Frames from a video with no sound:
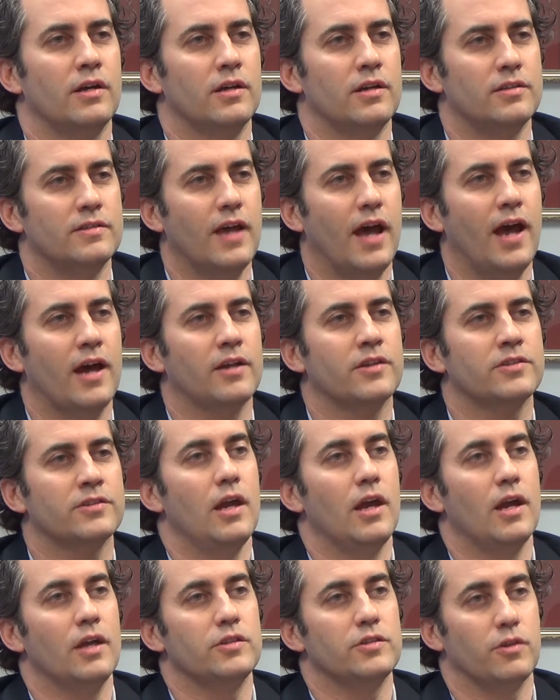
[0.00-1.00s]

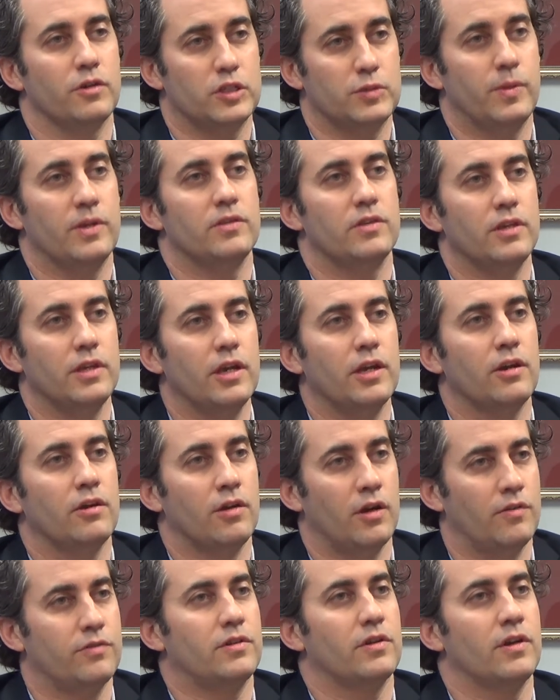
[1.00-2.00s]
attacks, and so I spent the
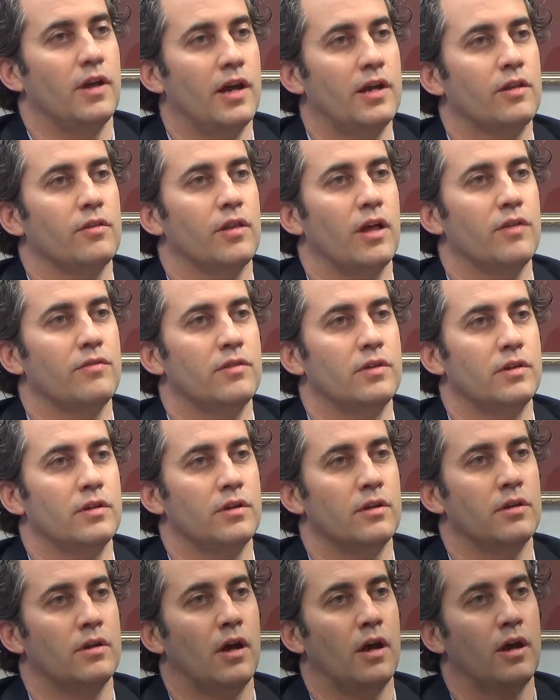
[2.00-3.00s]
year after
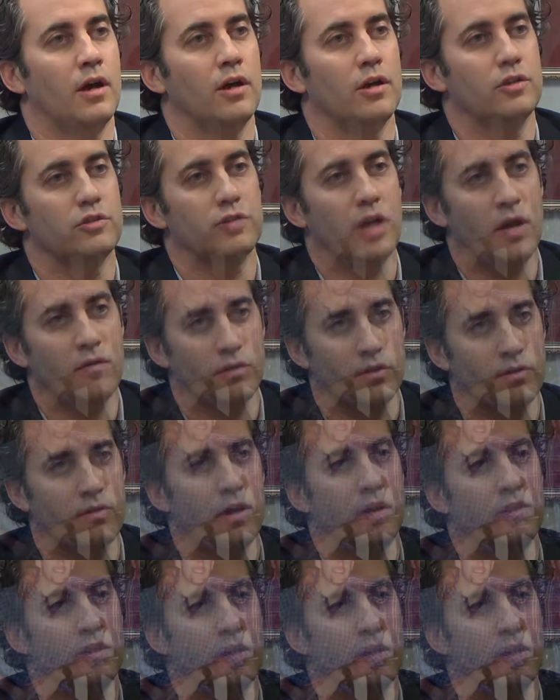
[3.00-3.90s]
9/11 traveling around the